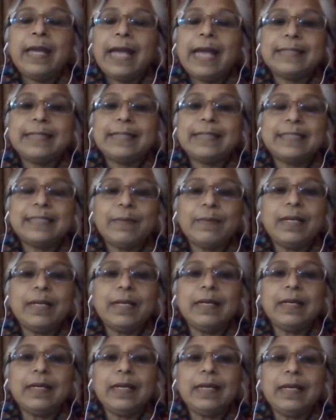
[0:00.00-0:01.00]
And
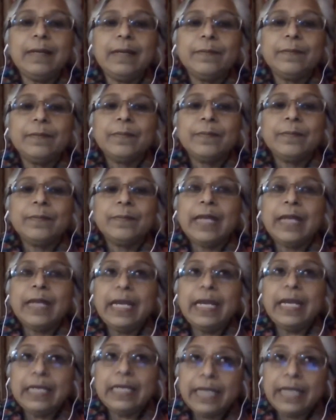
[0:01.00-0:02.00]
similarly,
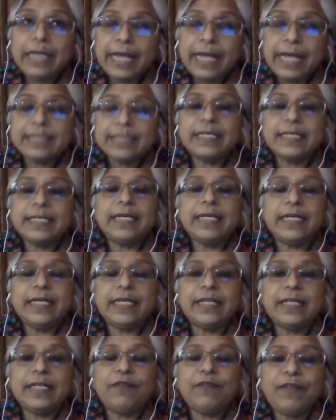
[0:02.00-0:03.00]
in case
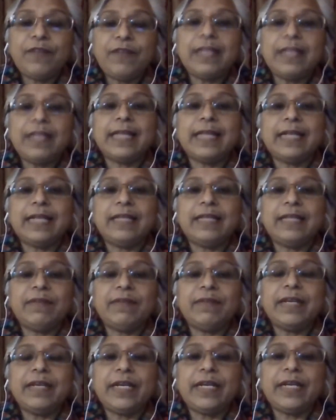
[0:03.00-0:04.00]
they feel that they
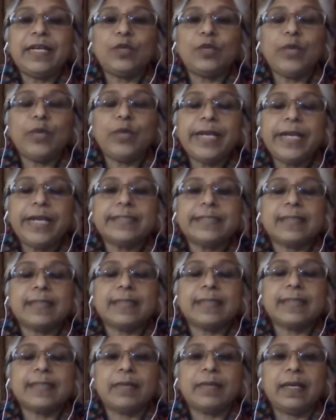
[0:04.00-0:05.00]
will need to eat
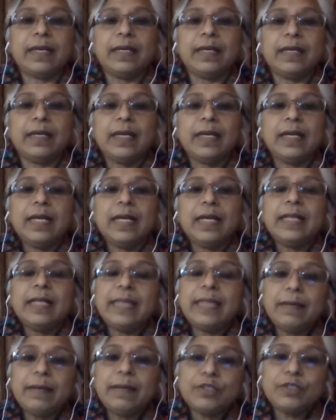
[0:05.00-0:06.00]
something,
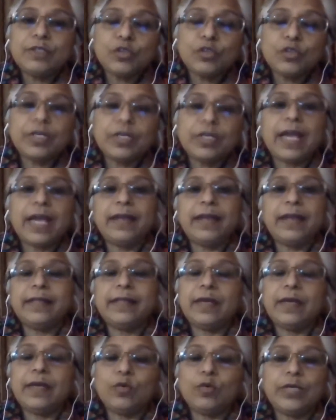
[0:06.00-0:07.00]
they should carry
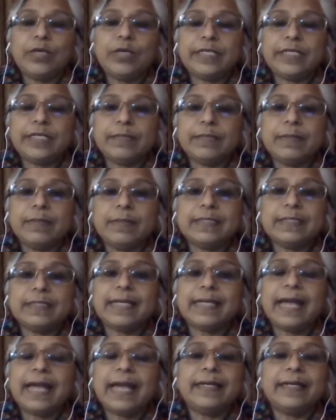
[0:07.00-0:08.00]
their own eatables.
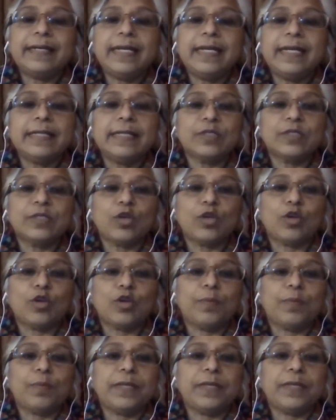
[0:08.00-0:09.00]
The canteen is not
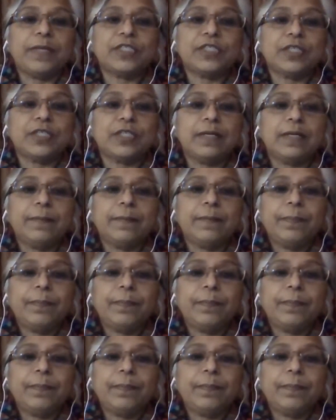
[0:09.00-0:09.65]
operational.